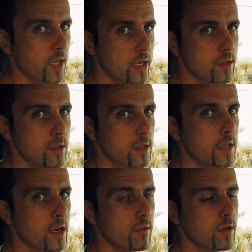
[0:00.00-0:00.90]
like a little
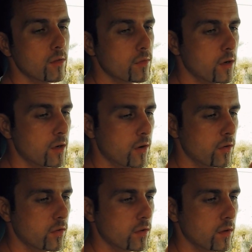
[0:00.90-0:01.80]
caravan of
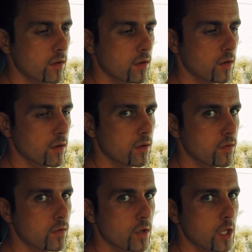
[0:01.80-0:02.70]
cars
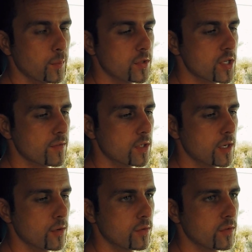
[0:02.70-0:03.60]
to help each other
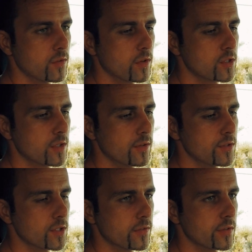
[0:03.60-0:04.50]
out in such
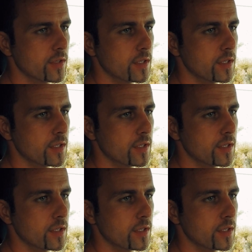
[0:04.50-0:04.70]
conditions.